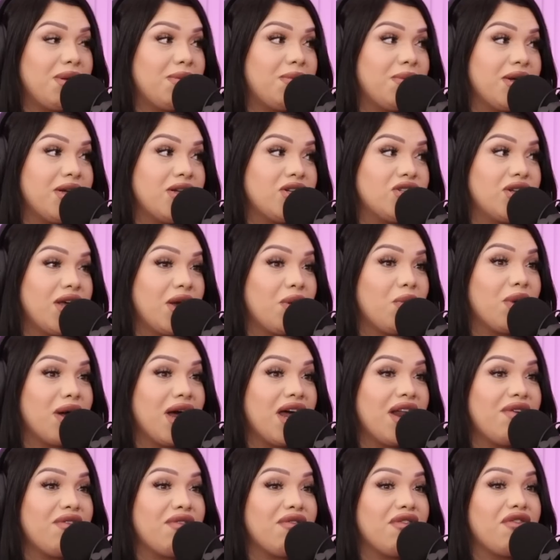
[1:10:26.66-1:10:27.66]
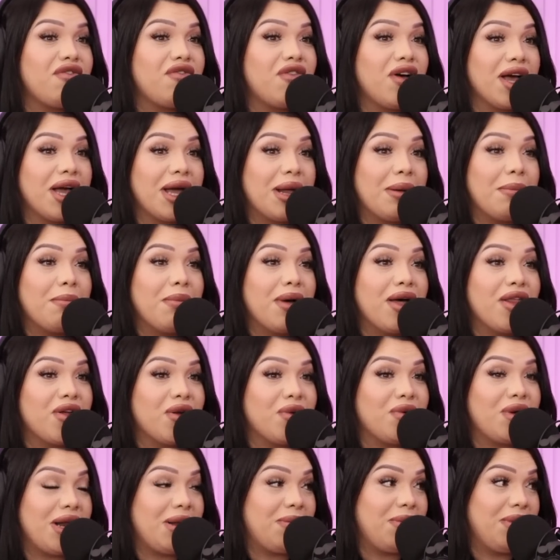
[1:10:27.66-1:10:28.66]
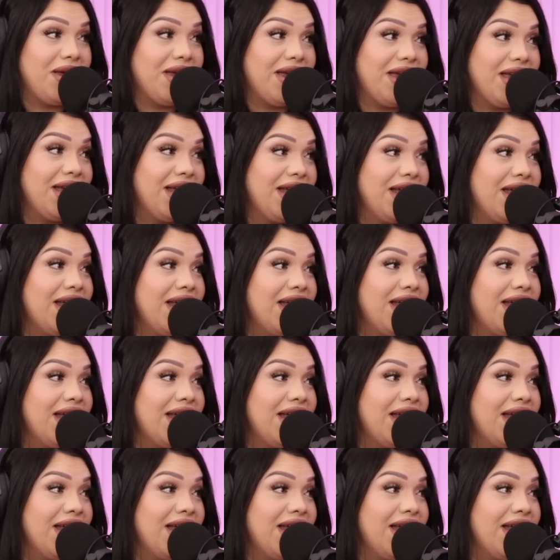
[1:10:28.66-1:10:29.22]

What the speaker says: me, bitch. Like, what kind of a fucking mother would I be?